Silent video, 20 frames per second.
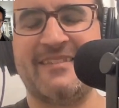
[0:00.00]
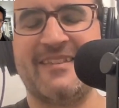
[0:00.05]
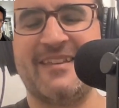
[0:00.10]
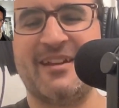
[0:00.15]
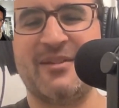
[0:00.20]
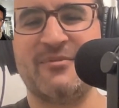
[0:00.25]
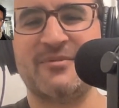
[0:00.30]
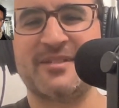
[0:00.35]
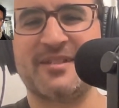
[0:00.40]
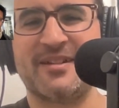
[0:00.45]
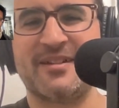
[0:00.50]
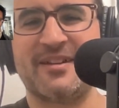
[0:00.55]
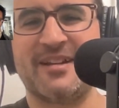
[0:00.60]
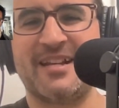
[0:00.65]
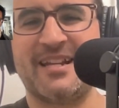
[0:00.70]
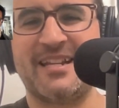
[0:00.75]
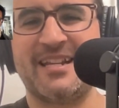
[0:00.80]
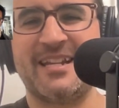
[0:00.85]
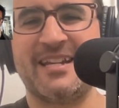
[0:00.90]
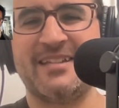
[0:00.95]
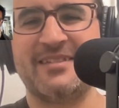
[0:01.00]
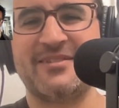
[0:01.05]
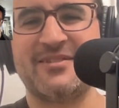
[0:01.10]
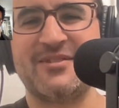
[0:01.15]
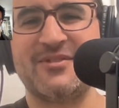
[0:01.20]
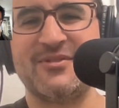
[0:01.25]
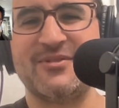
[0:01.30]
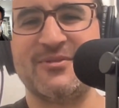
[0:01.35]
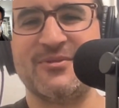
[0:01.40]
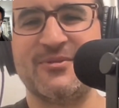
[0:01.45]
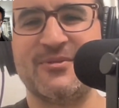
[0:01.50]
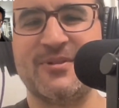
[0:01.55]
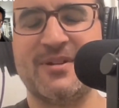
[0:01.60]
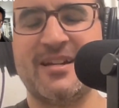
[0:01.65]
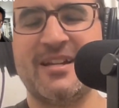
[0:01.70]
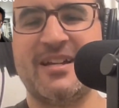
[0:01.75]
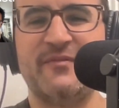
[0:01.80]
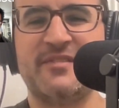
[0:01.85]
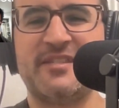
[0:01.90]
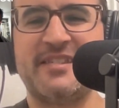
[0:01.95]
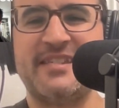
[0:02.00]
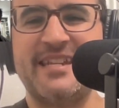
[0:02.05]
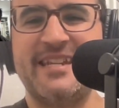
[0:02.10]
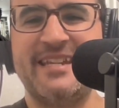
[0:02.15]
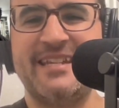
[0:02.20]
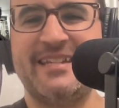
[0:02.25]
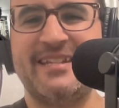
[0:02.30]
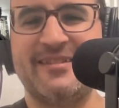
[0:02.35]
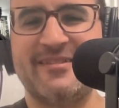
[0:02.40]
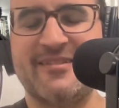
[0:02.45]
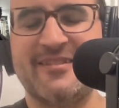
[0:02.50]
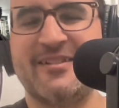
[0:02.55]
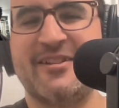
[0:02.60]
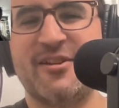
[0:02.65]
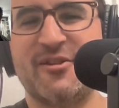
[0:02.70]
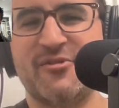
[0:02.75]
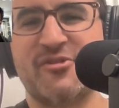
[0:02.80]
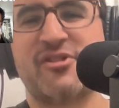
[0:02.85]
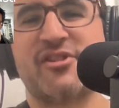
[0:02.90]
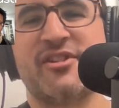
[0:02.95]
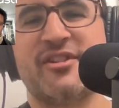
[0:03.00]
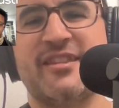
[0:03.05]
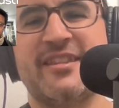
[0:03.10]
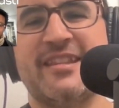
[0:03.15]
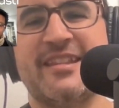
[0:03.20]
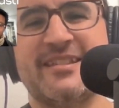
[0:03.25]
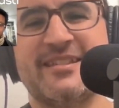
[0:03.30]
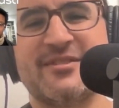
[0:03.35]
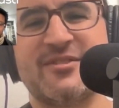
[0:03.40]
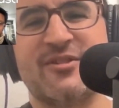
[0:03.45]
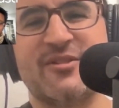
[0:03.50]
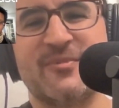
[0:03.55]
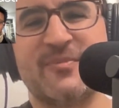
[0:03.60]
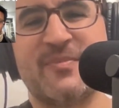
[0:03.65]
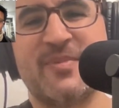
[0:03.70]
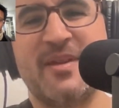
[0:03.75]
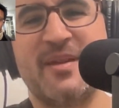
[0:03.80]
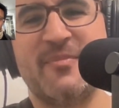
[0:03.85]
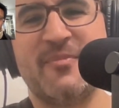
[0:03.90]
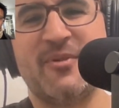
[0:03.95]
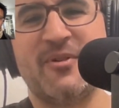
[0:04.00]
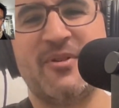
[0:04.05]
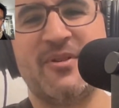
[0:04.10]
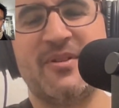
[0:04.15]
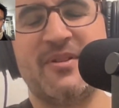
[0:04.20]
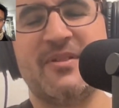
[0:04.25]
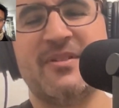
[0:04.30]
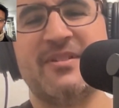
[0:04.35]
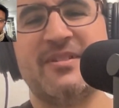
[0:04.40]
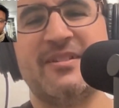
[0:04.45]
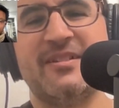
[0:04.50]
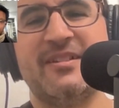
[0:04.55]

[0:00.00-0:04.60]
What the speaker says: that it was a good idea to seed the notion that certain people